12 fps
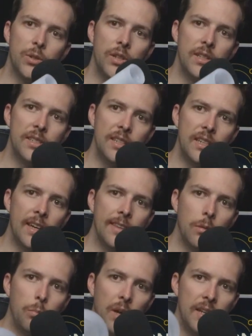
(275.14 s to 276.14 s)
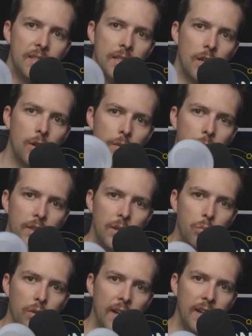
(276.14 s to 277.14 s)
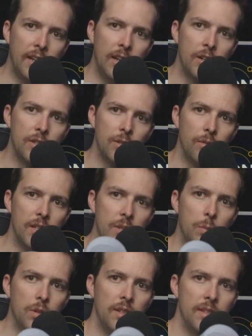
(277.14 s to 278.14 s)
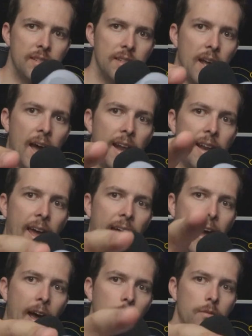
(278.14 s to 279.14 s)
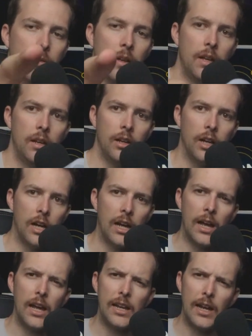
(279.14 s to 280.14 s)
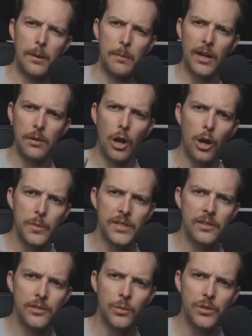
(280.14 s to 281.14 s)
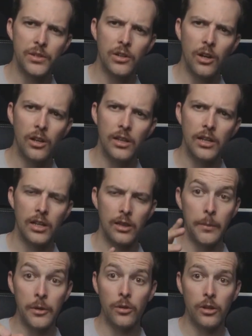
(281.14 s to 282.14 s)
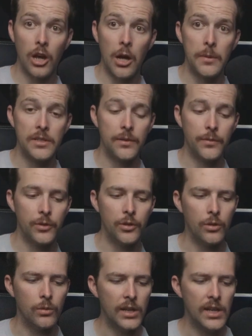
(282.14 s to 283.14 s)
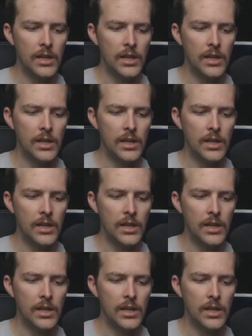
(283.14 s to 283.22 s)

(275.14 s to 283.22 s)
so you can see at the base of the blade here, so this one does not have, and I'm not 100% sure what you call it, let me know in the comments if you do.